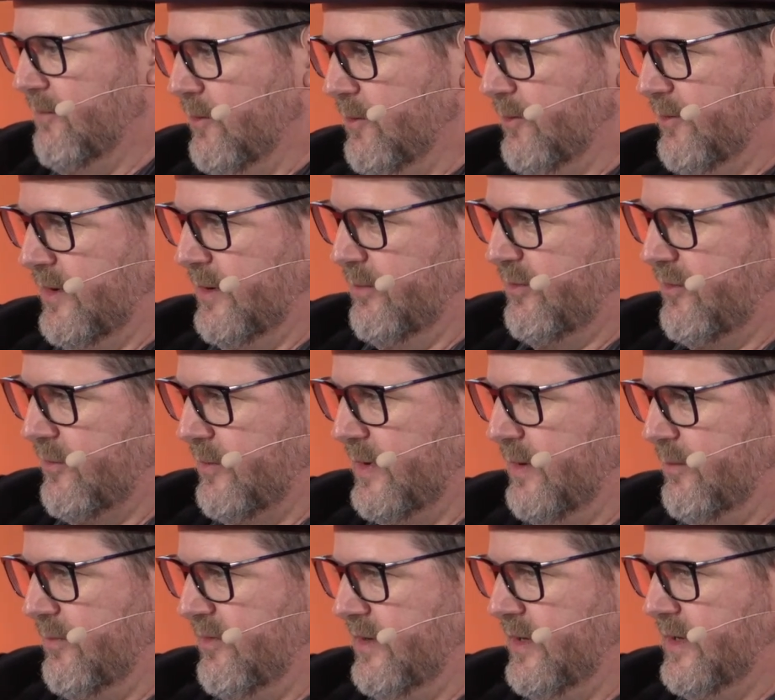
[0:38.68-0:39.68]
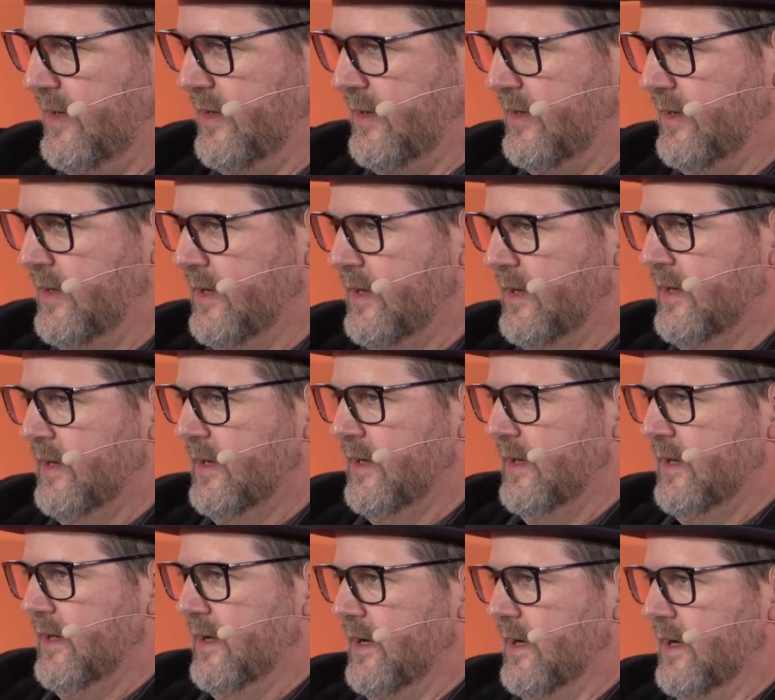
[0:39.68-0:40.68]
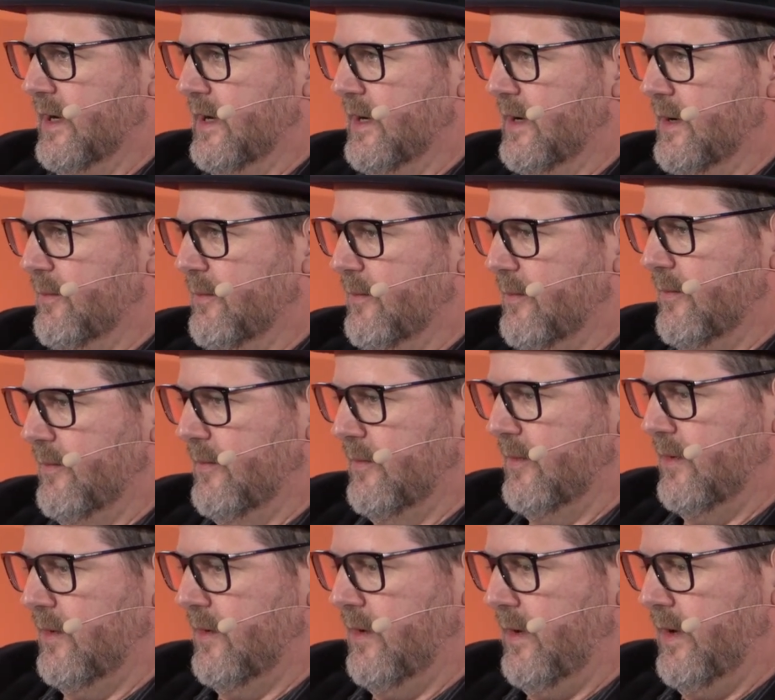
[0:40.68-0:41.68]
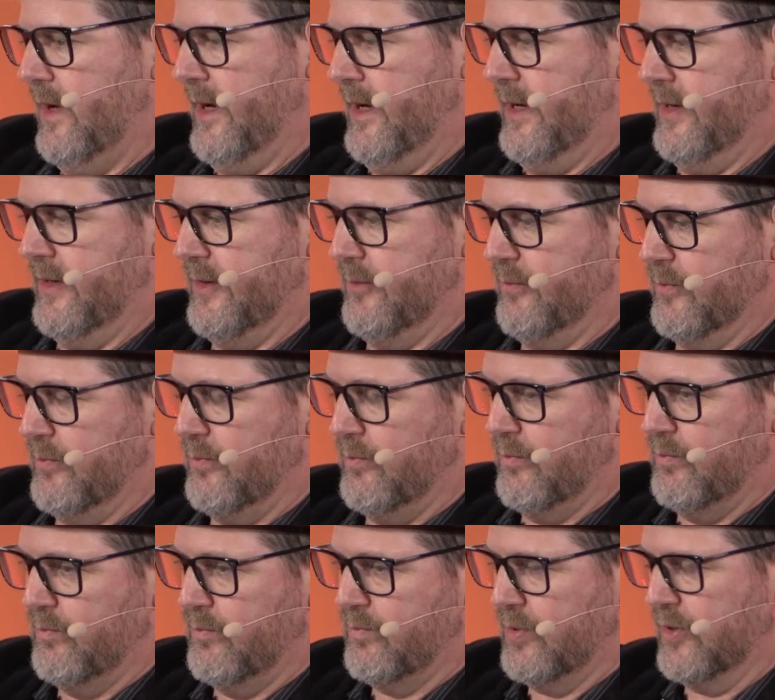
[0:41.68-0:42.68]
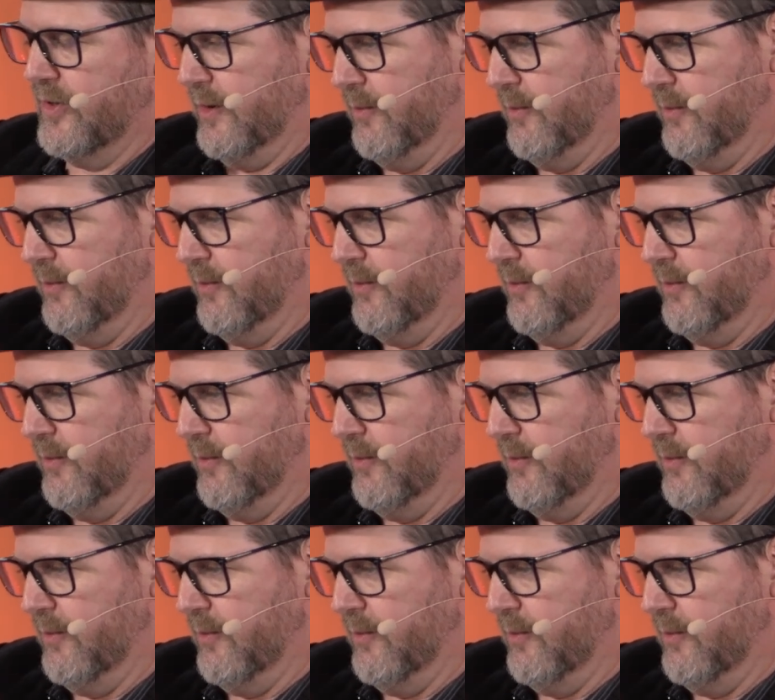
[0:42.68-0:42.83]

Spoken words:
real-time streams in, and then putting